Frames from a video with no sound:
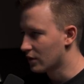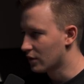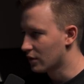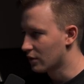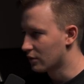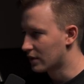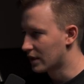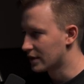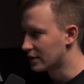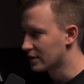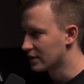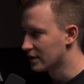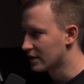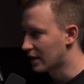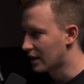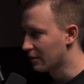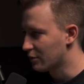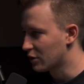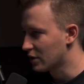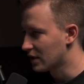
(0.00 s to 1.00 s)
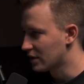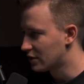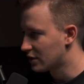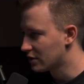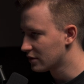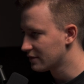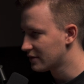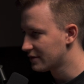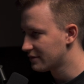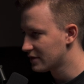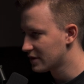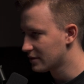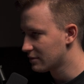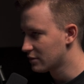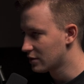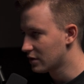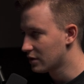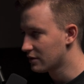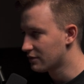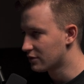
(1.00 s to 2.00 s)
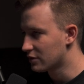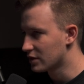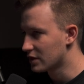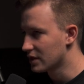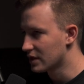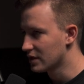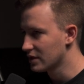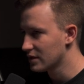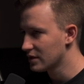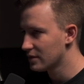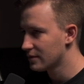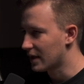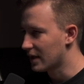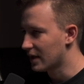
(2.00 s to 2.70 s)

Alright, I'm gonna turn off the visibility for this